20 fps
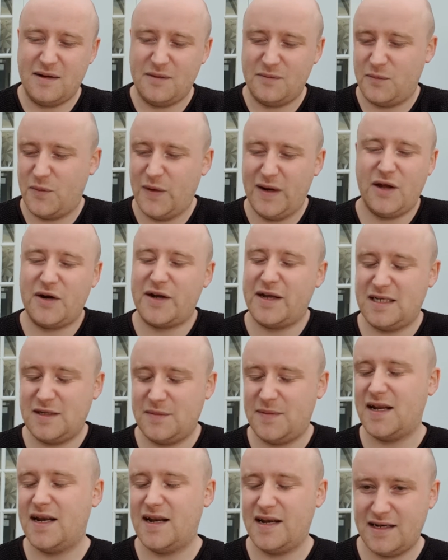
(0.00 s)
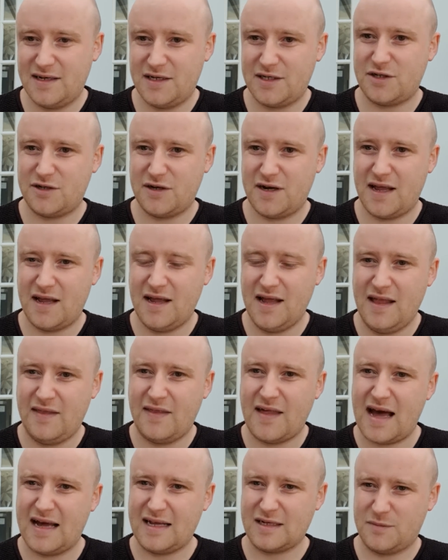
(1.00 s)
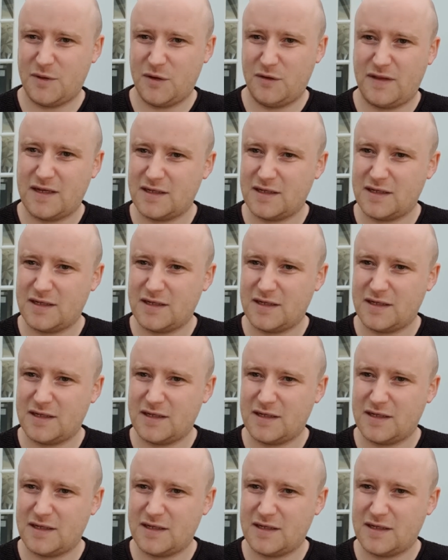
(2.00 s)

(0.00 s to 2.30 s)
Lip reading: We're lucky to be in an industry that has moved.